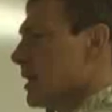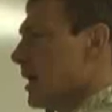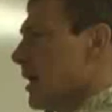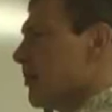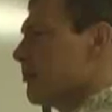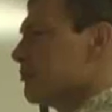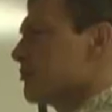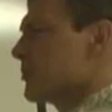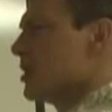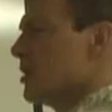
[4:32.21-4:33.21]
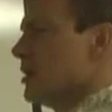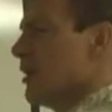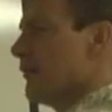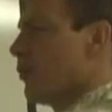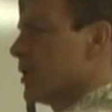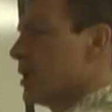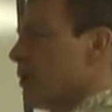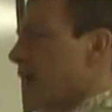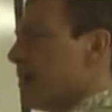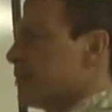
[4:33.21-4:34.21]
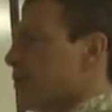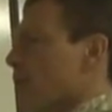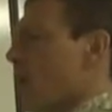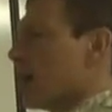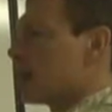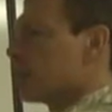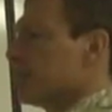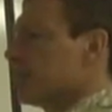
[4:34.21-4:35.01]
um, 40 grams of water